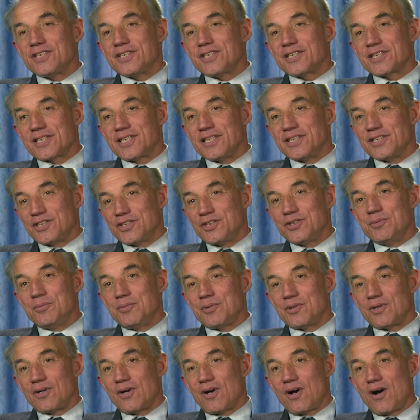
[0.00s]
to the
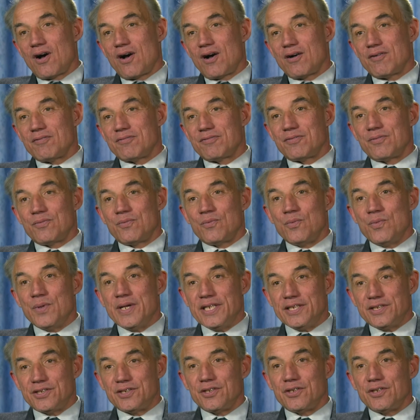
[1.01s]
consumer of
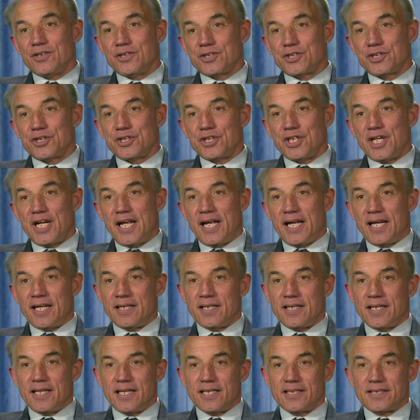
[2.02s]
research
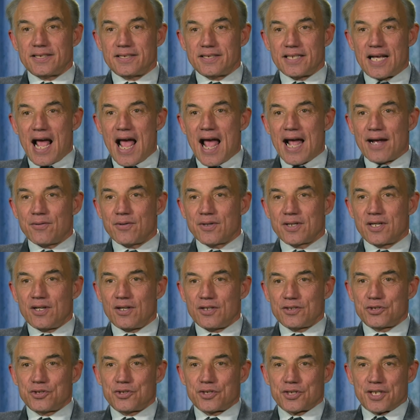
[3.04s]
in this
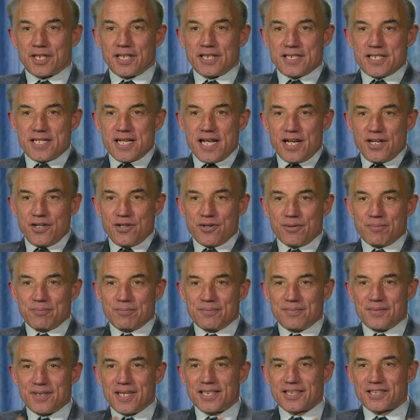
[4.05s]
agriculture continuum
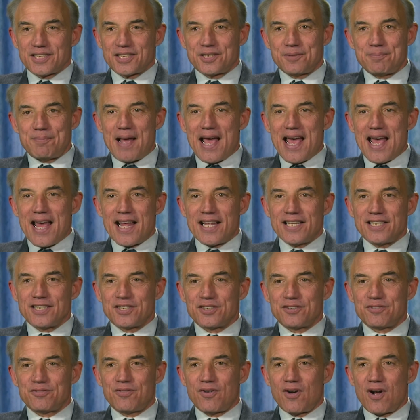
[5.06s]
that spans
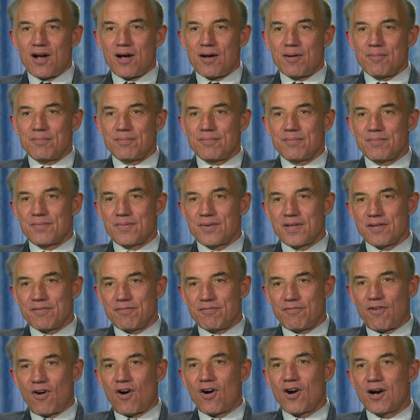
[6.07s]
from the
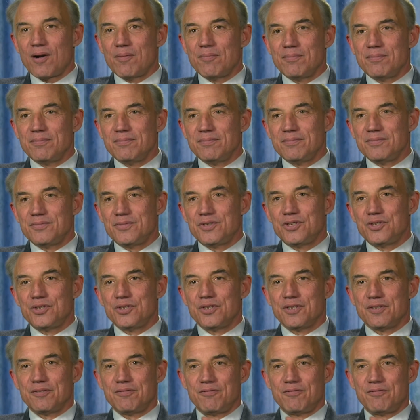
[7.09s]
farm to the